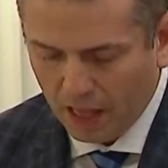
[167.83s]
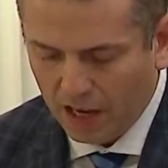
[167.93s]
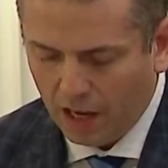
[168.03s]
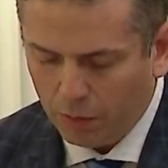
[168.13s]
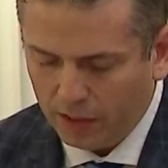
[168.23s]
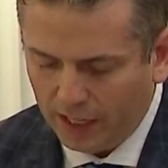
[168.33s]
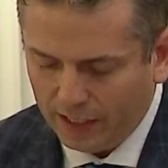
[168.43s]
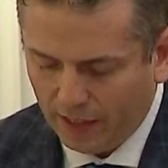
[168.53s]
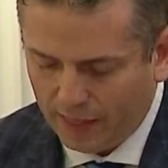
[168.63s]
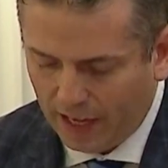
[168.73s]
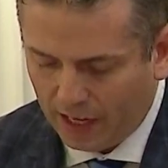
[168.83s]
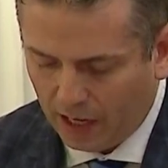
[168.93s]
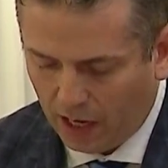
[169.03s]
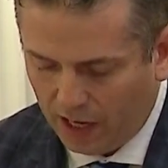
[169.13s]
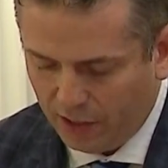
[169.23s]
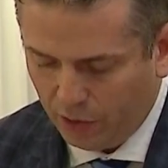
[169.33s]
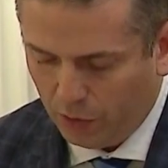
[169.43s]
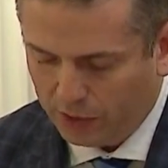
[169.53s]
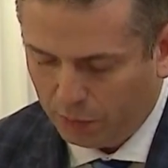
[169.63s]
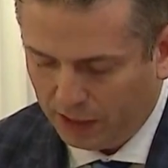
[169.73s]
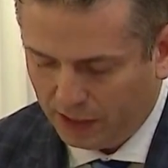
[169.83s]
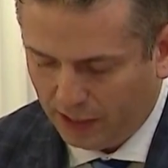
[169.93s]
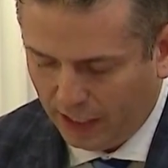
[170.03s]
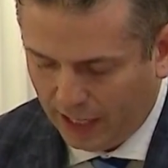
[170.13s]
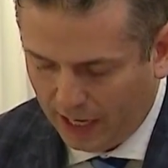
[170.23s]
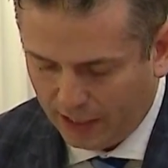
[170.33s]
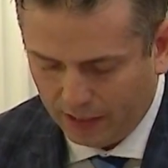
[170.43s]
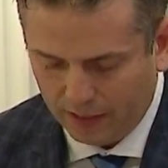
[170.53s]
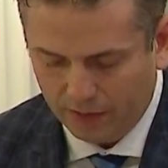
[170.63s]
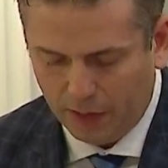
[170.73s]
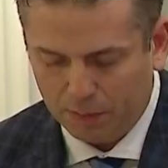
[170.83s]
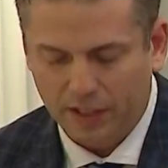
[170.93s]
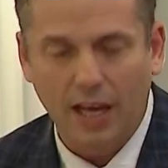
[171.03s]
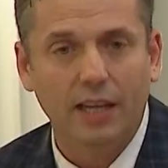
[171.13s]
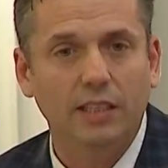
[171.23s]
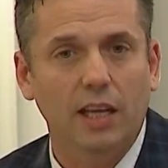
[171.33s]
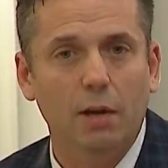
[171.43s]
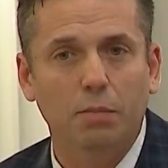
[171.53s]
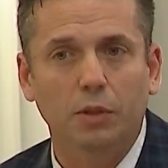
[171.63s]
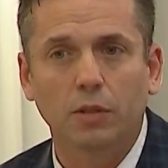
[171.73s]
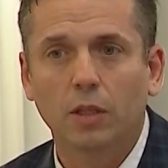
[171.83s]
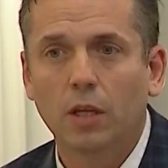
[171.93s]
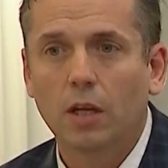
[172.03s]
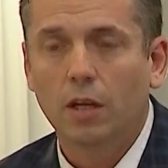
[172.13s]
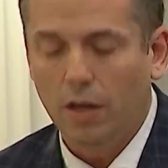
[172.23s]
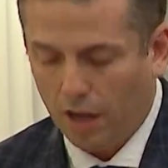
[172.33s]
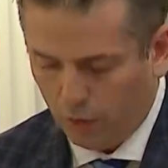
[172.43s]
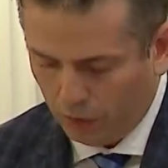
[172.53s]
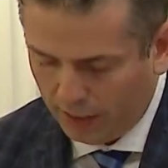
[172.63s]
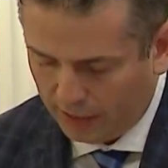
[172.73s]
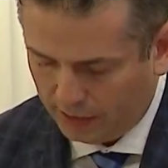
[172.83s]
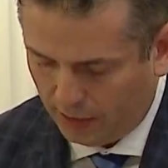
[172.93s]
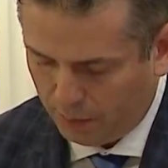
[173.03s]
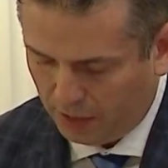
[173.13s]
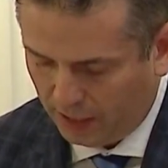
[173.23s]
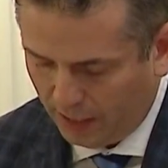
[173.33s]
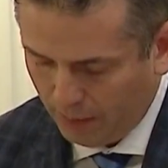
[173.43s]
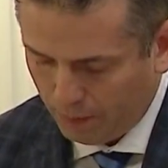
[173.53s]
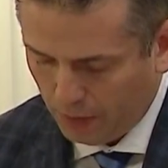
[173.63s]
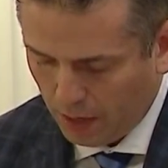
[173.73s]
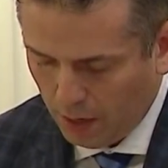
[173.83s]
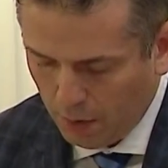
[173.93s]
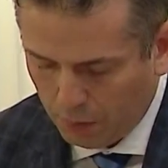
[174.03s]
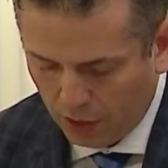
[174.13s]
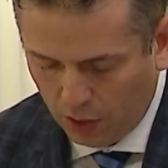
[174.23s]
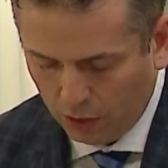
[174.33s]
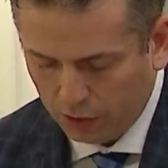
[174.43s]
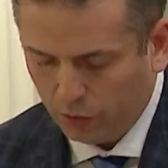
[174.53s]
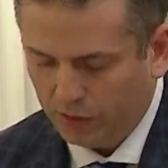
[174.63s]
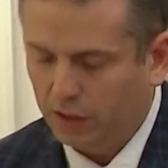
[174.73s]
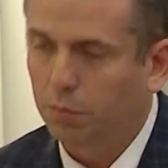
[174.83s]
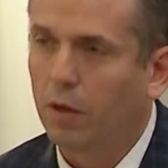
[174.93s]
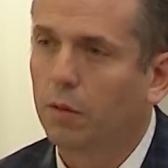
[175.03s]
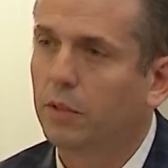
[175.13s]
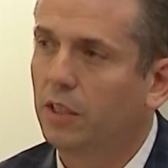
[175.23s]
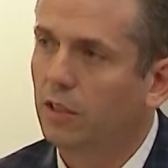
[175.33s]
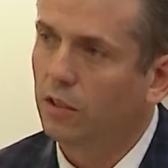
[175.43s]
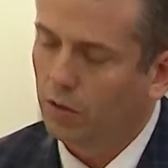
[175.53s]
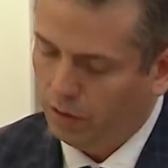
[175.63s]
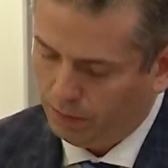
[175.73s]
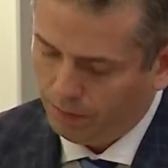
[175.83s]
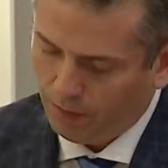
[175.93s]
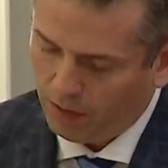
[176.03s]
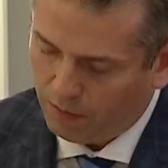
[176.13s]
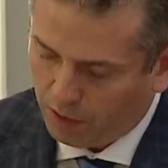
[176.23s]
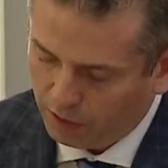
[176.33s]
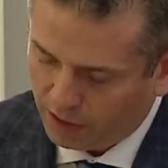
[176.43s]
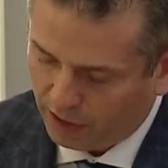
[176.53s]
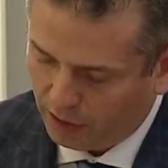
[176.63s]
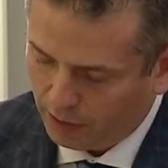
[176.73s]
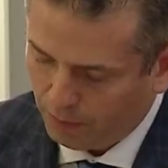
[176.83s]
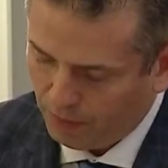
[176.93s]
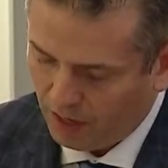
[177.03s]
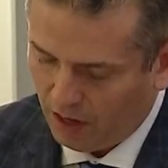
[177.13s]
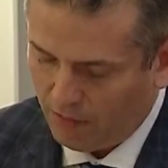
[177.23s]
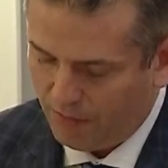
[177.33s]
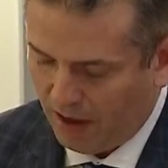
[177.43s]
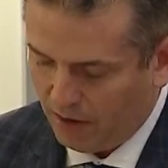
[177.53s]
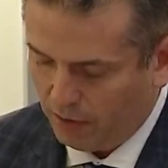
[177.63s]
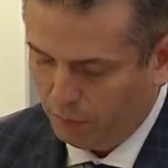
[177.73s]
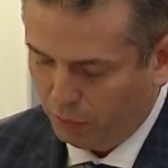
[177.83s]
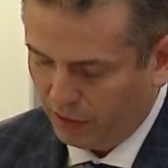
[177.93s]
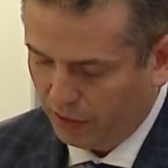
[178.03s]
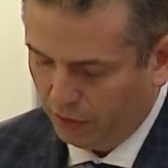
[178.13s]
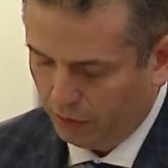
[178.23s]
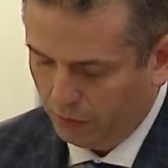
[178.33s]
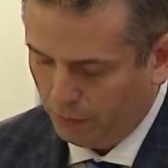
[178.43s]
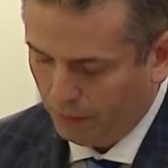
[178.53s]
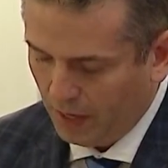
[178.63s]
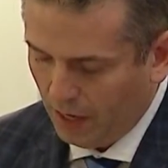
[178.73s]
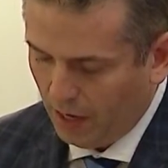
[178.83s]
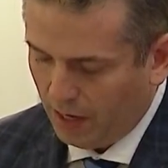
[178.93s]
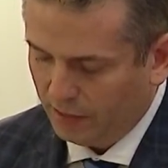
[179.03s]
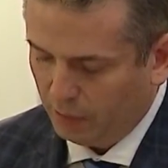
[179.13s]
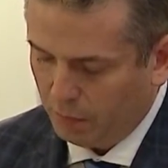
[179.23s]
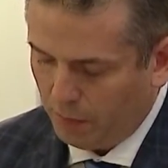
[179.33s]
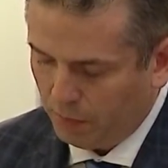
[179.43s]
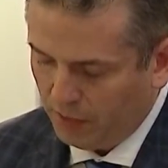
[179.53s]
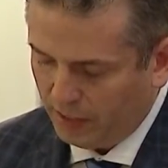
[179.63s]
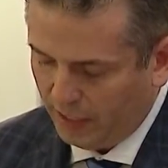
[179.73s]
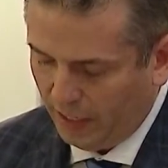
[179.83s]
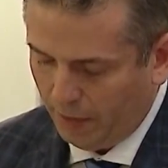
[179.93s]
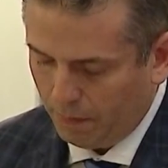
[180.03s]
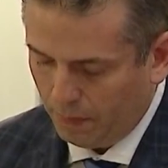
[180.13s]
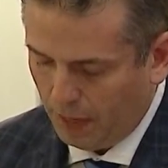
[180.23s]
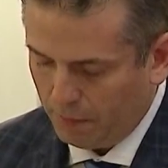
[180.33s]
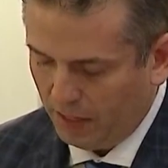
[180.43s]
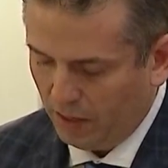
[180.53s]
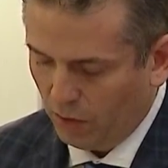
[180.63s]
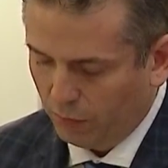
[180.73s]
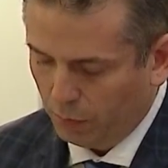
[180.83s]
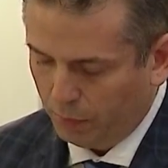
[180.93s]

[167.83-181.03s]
and I would like to think I do as much as I can to live up to that example, not only as an MLA, but also as a small business owner, volunteer, a founder of Brigadoon, and as a member of the team that made the Oval